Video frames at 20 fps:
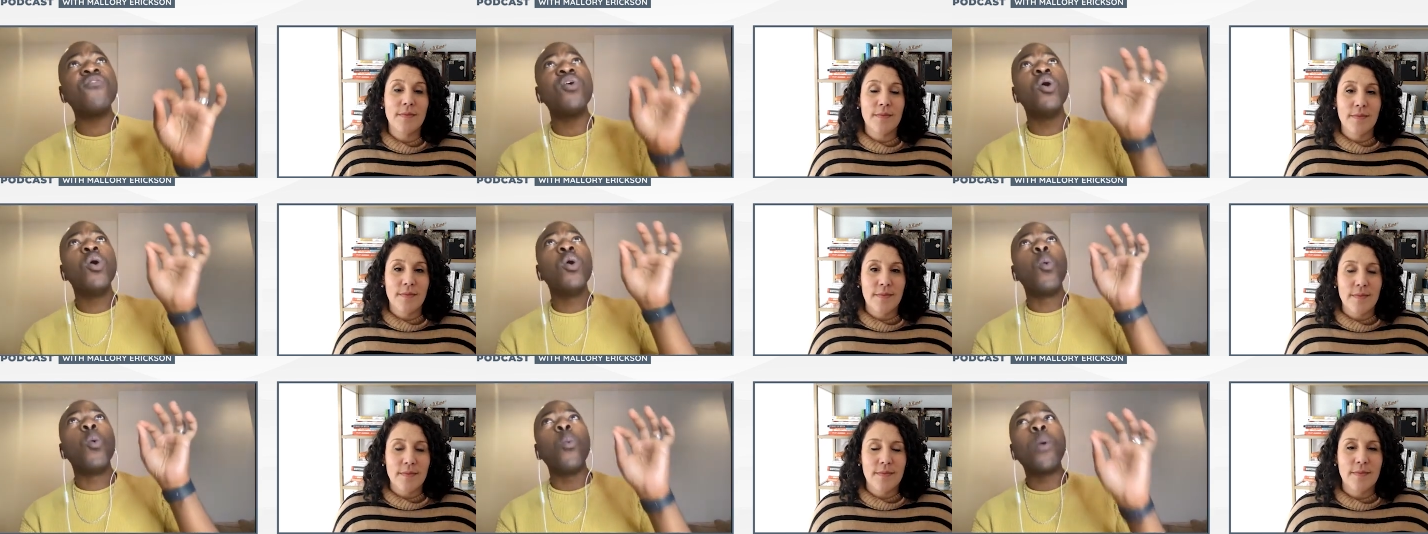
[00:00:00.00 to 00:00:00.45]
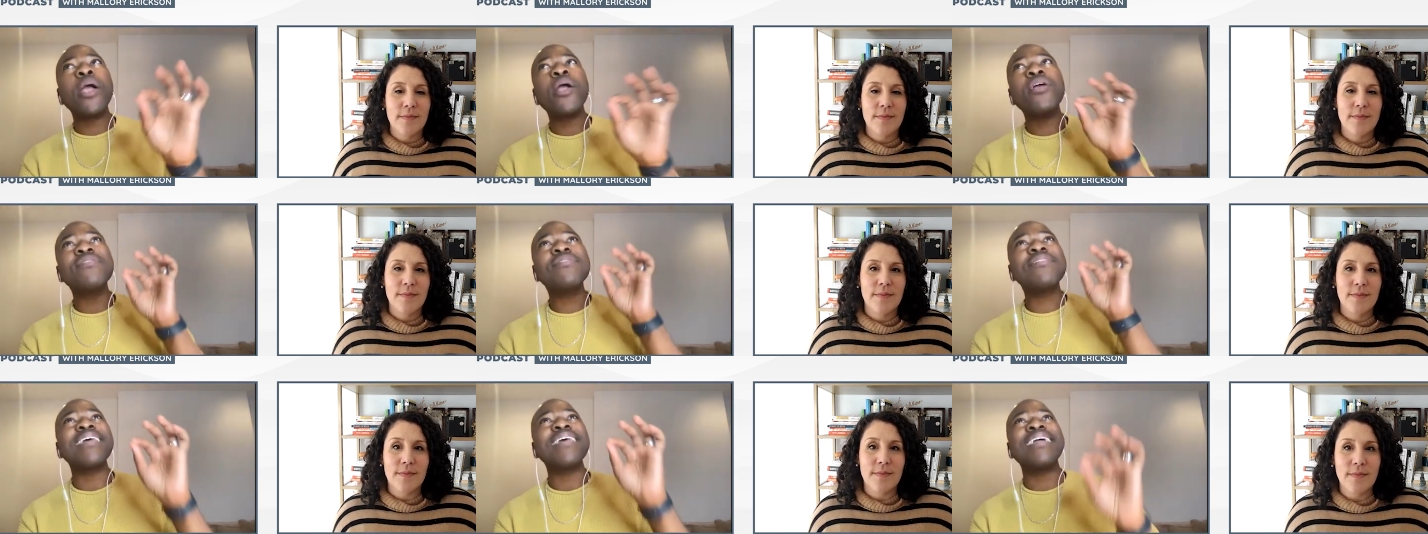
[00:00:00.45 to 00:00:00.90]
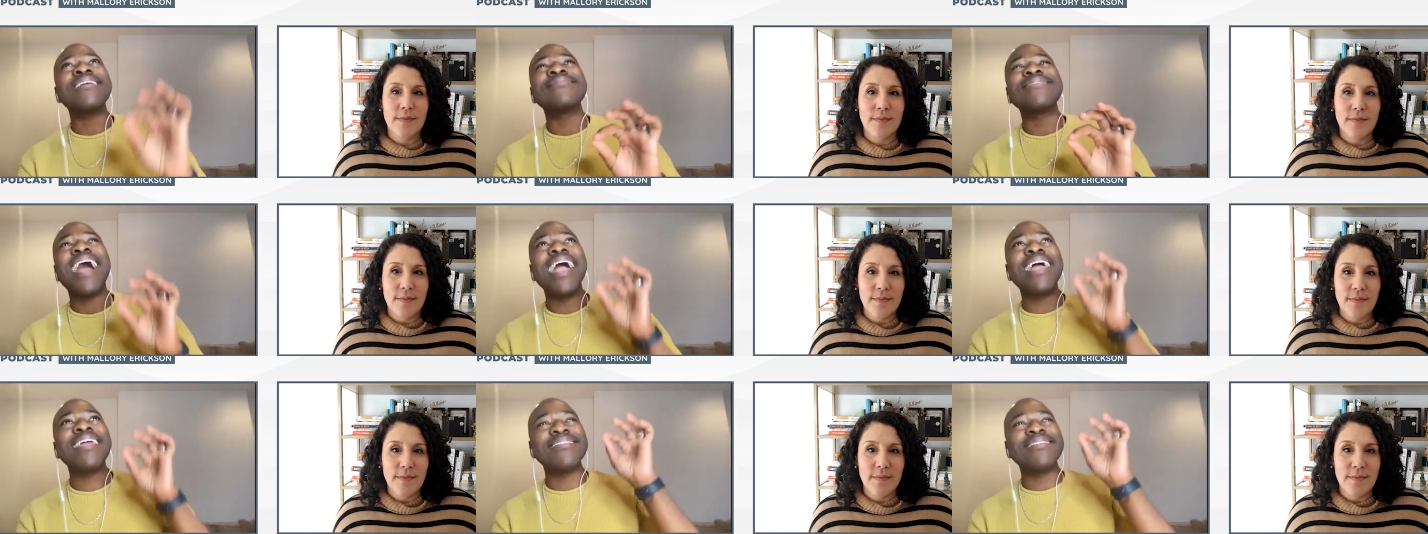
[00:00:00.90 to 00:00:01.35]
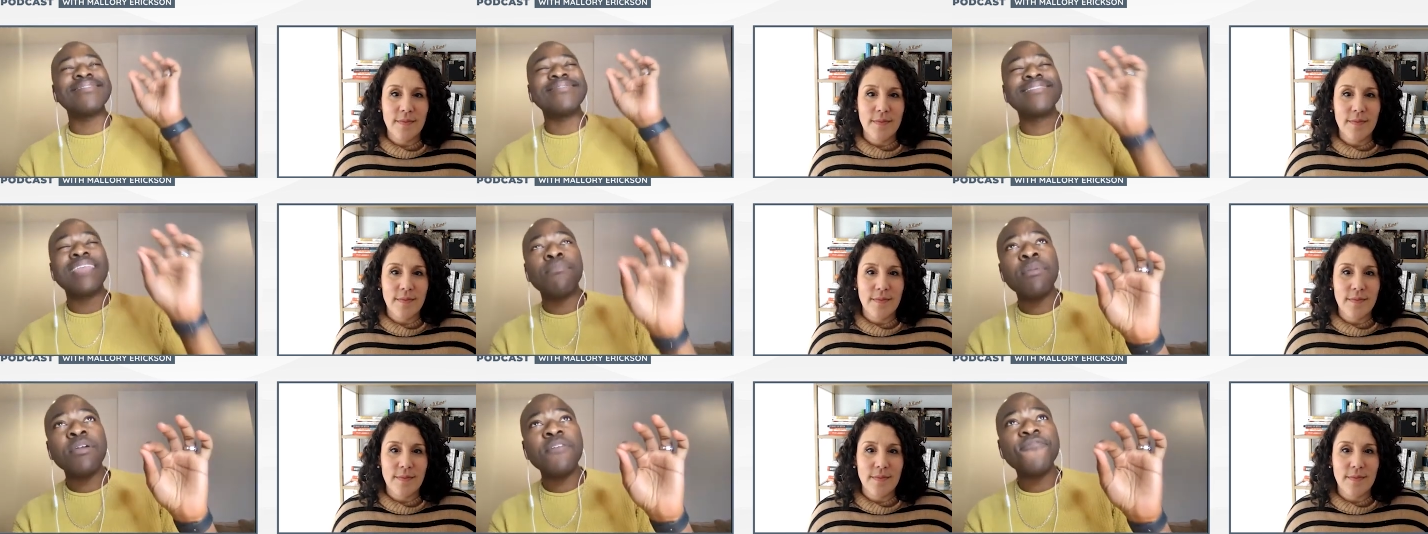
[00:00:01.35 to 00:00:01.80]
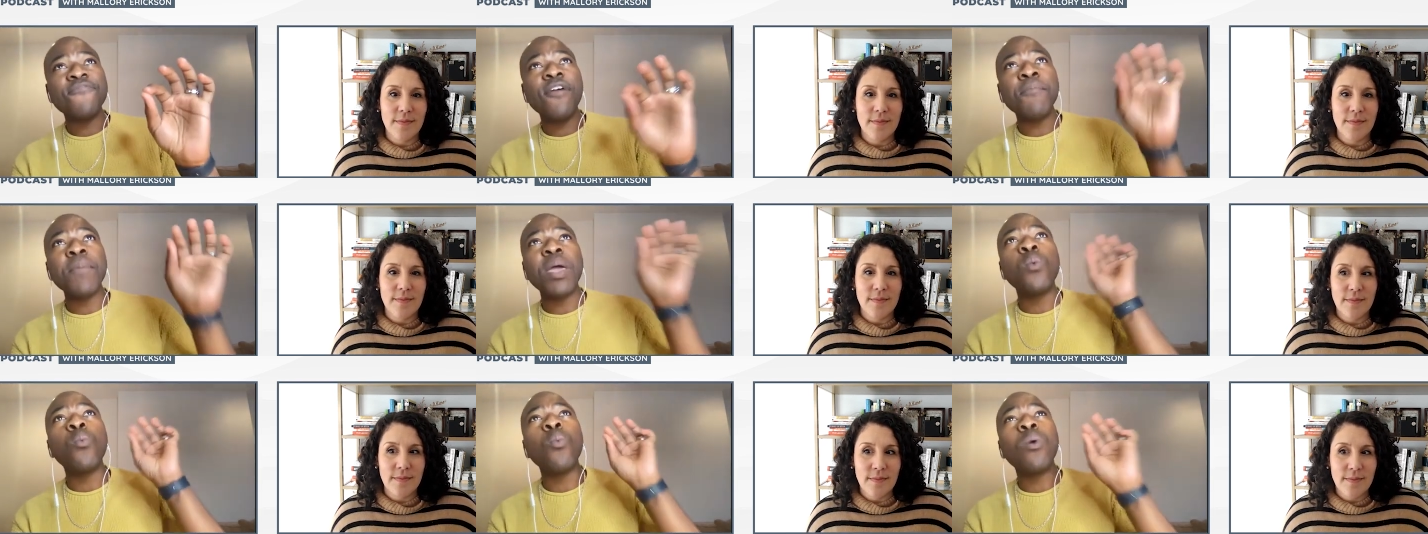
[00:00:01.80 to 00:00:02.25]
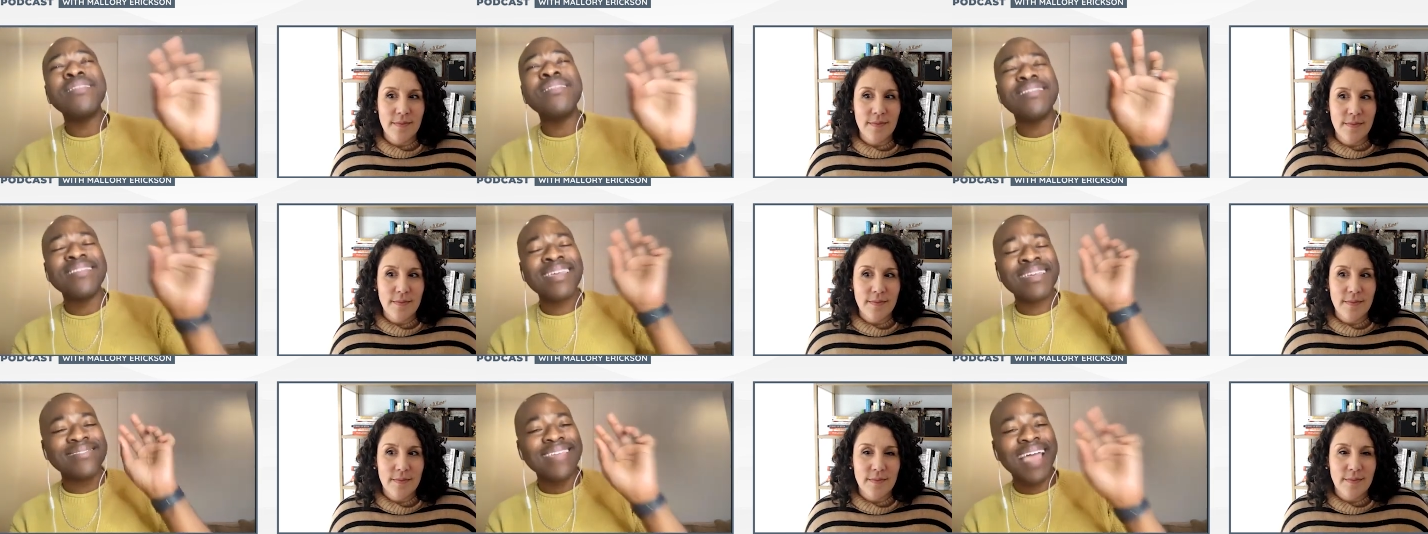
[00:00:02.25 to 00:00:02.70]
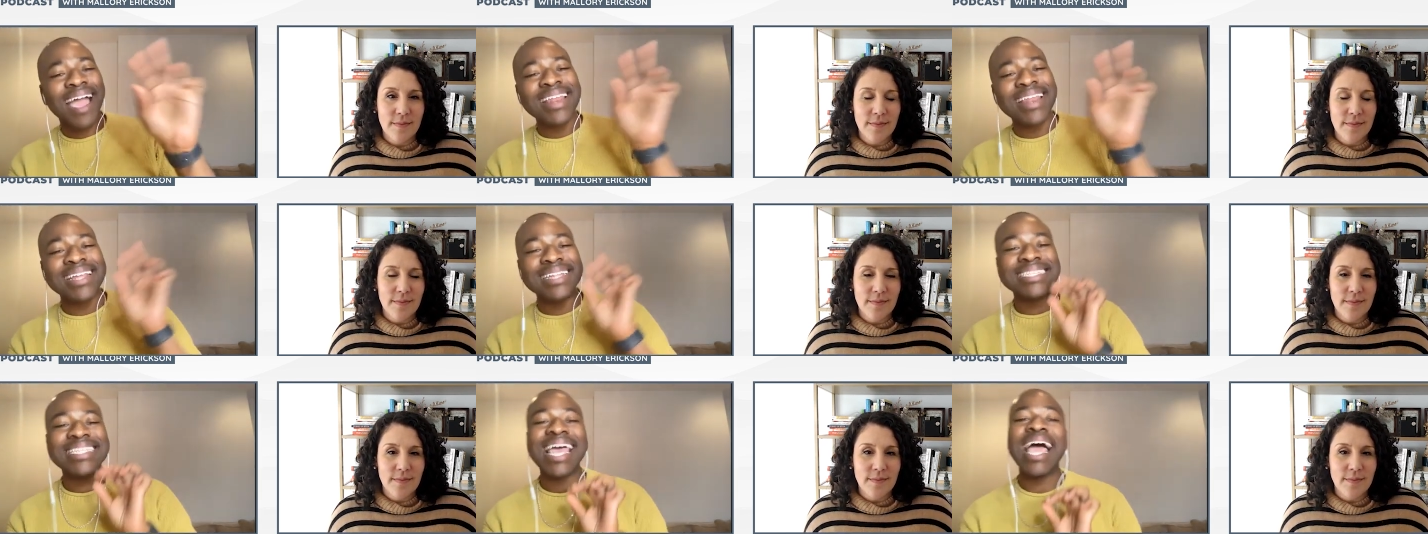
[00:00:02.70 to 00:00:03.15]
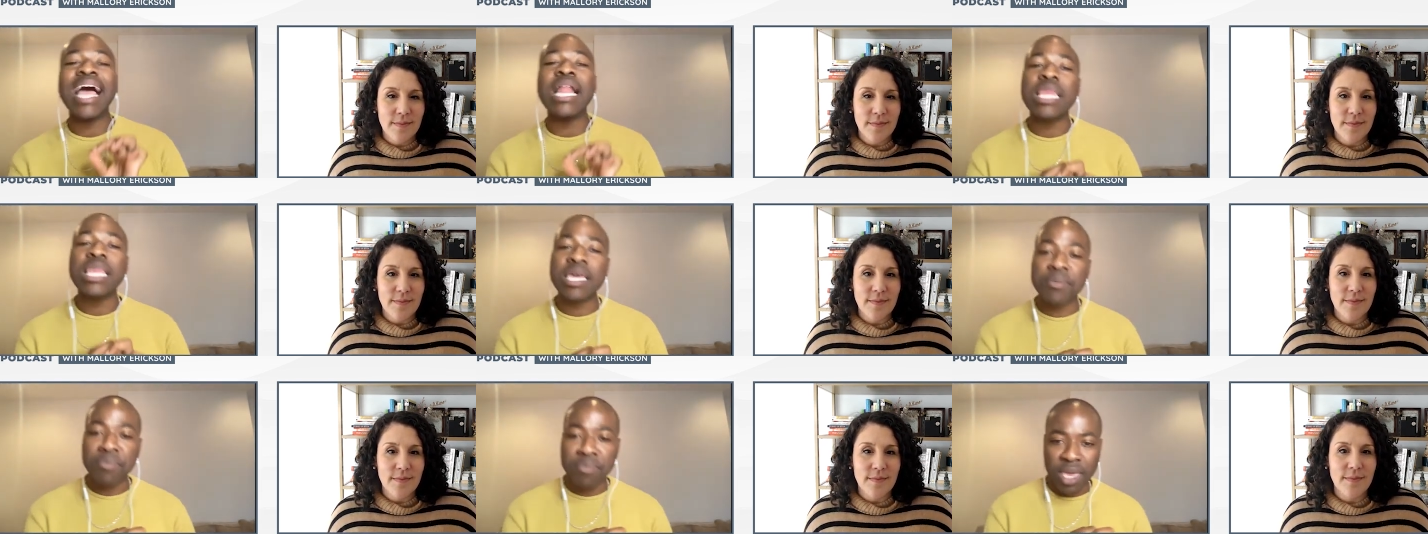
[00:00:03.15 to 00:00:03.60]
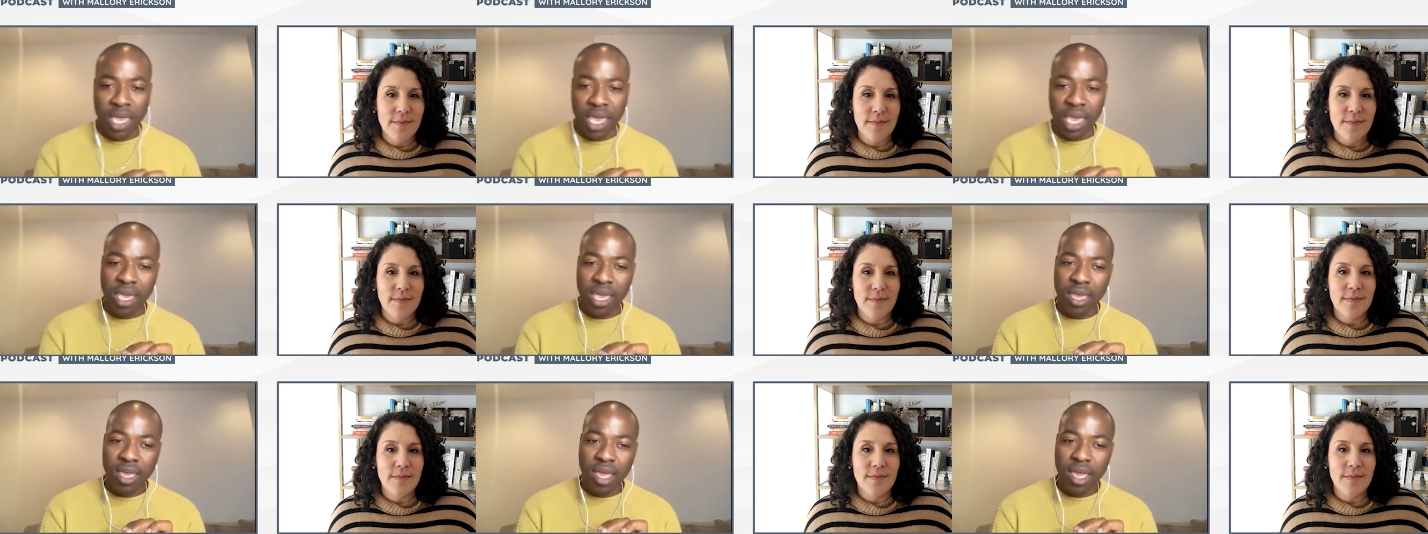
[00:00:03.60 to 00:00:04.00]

Speaker 1: where is this anxiety stemming from and what is the anxiety telling me?